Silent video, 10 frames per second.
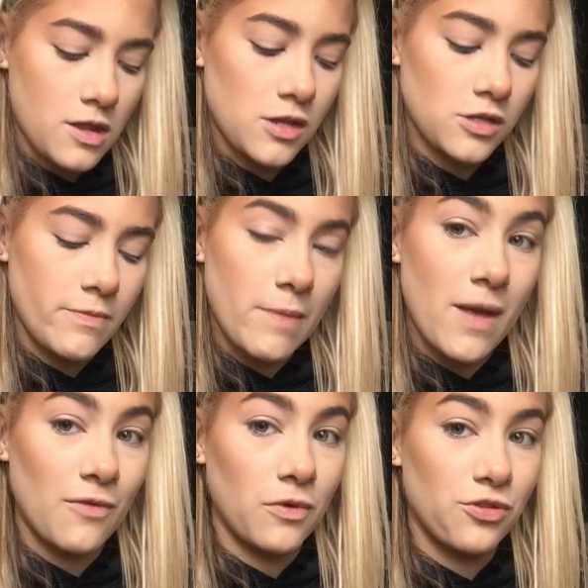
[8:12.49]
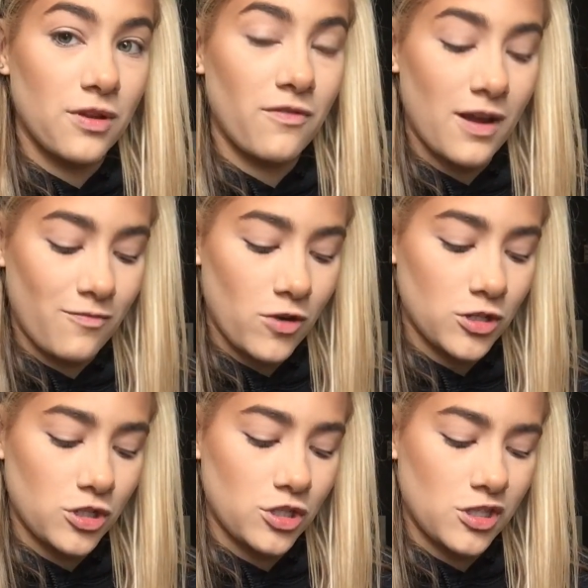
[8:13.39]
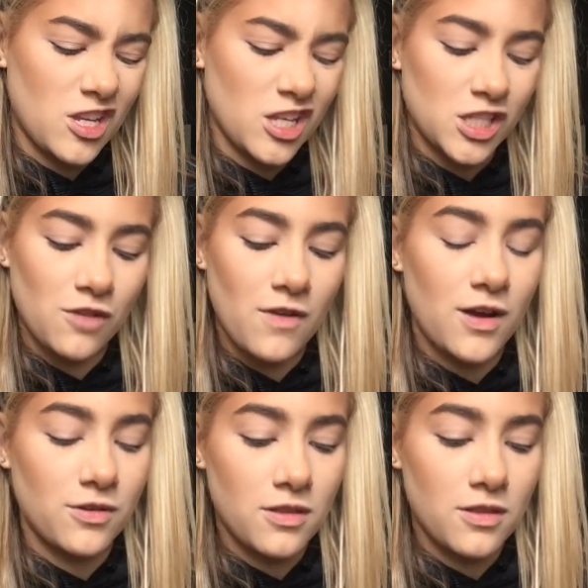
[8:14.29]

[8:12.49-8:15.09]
and then I just take my MAC 135 brush and just dust it around,